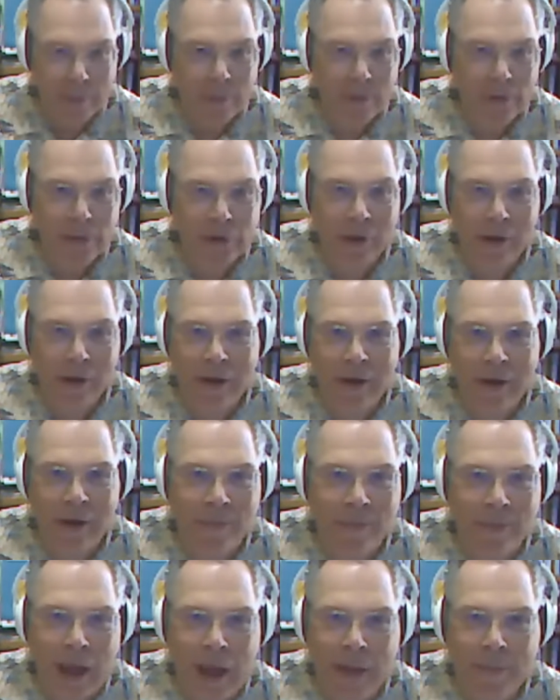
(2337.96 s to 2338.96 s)
sure,
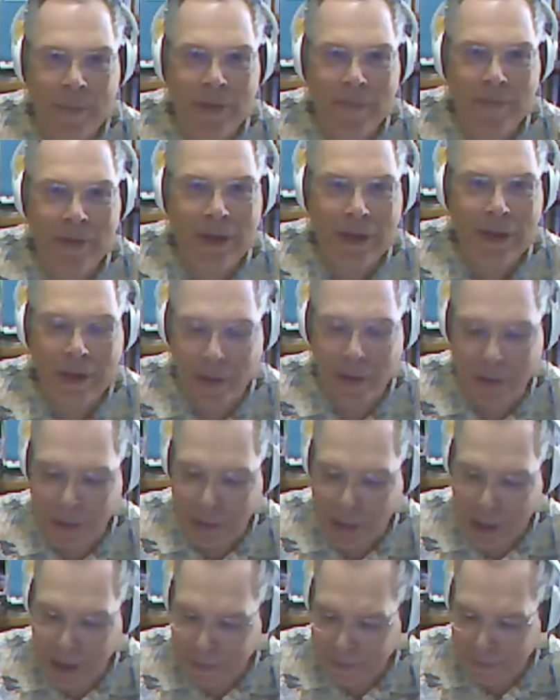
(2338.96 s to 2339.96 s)
I'd be willing to do
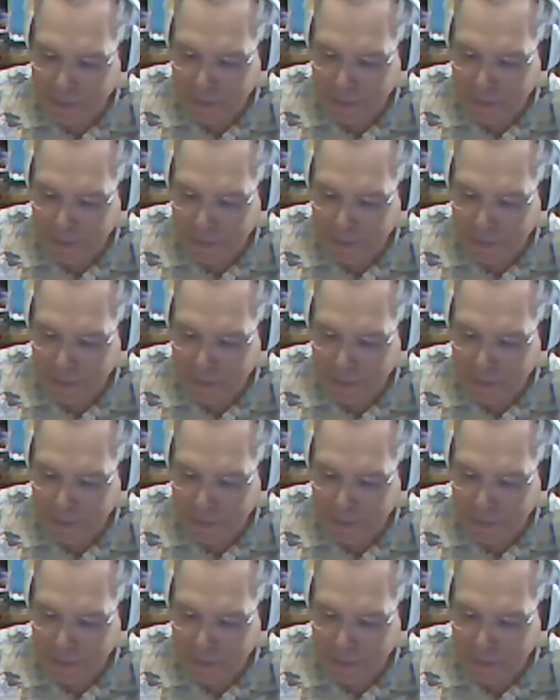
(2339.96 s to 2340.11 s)
that.